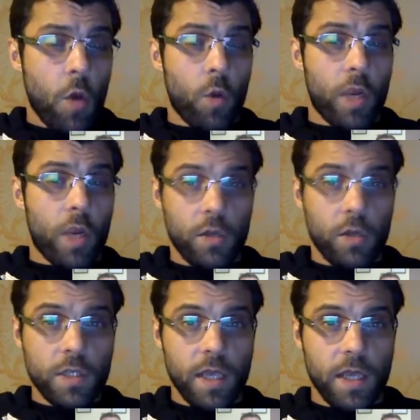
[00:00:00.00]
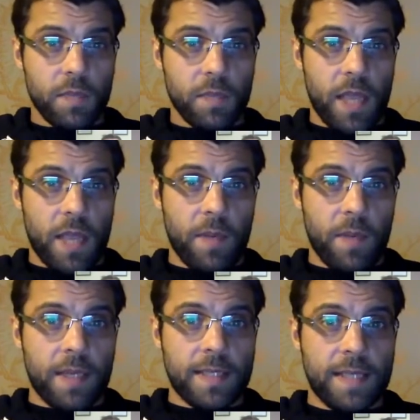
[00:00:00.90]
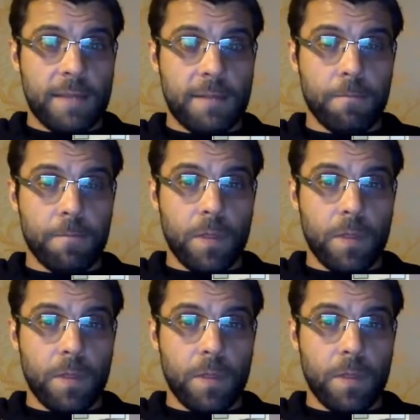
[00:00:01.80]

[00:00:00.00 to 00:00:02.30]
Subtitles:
What I do say has been happening is that